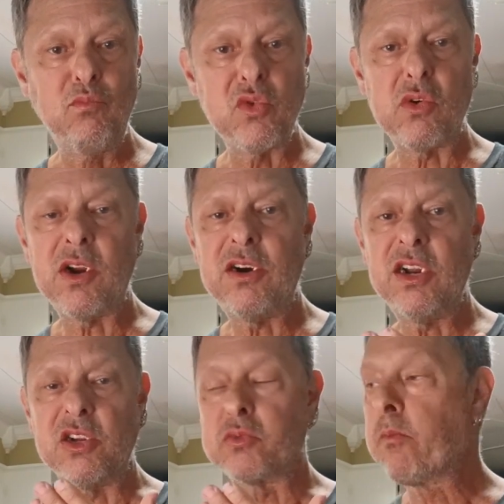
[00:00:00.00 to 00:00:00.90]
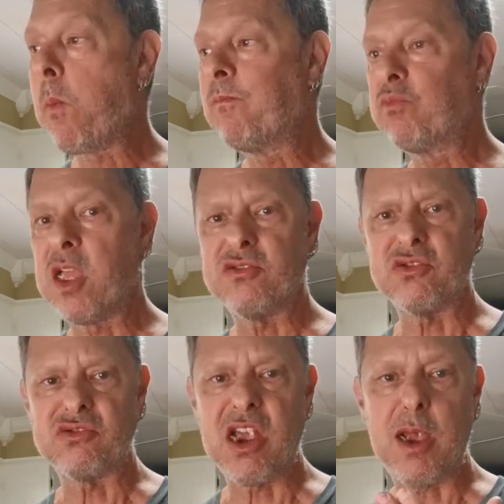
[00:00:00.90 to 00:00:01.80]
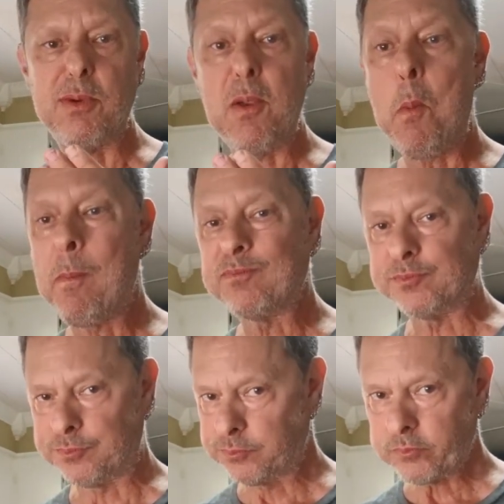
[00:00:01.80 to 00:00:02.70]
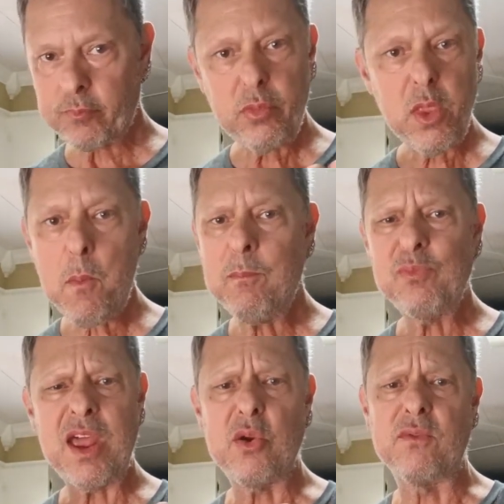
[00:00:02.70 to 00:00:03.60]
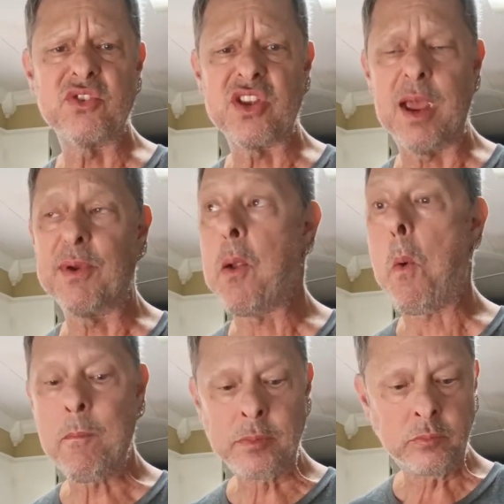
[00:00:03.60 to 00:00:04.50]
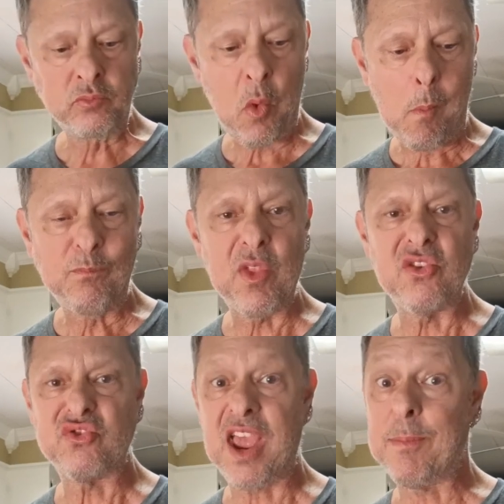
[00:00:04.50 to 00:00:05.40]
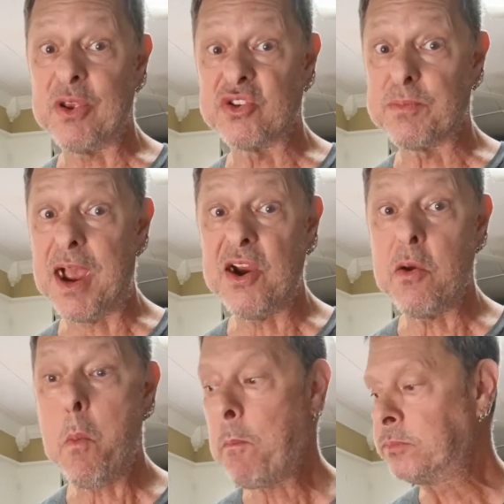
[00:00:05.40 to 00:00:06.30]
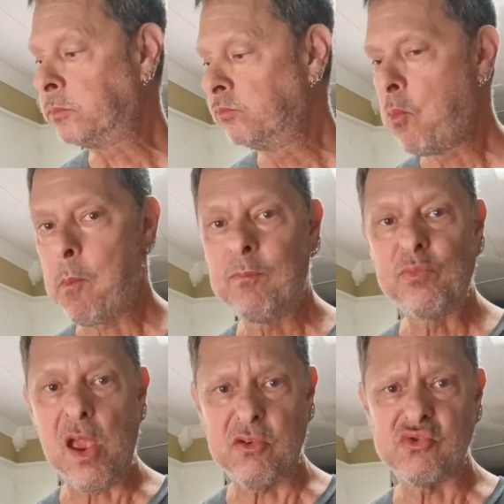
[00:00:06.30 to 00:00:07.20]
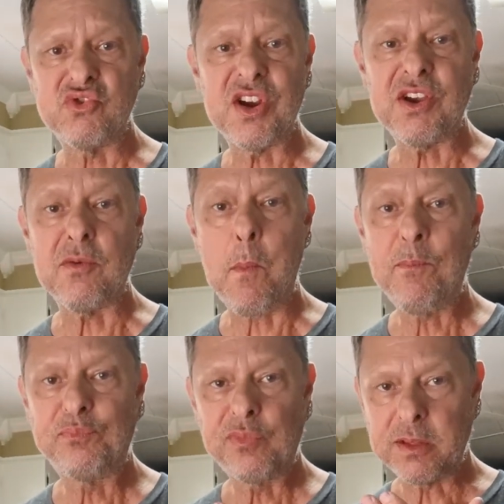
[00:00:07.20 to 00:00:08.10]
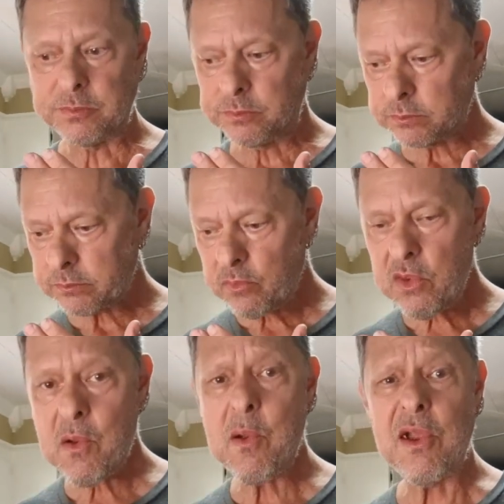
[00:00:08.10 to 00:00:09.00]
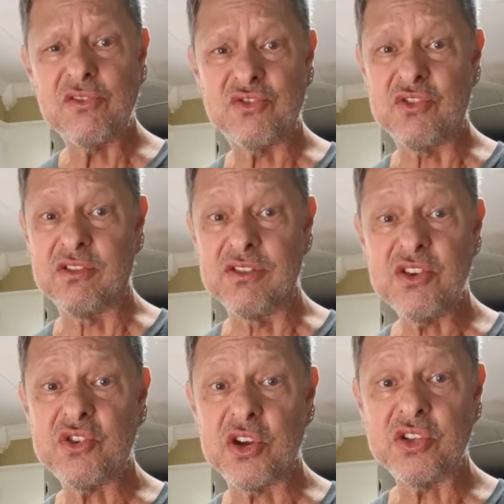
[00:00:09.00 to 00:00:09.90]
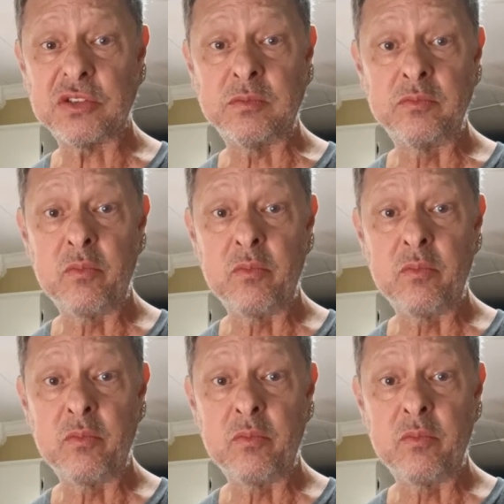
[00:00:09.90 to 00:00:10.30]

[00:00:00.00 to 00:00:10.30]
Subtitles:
So there it is. It's a Scampi. I don't know if it's Scampi. It's Scampi inspired. It's chicken. It's delicious.